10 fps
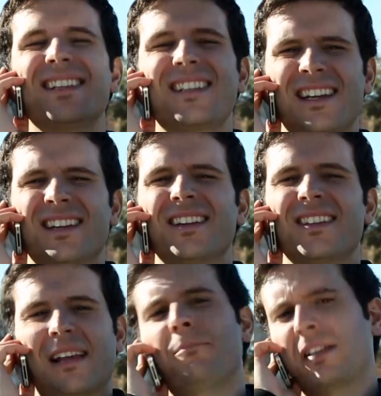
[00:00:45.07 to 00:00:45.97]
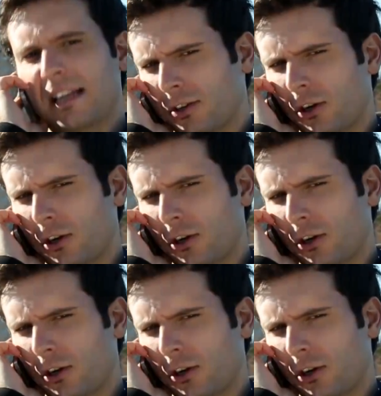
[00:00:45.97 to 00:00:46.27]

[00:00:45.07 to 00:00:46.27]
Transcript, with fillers: Yes, yes, if I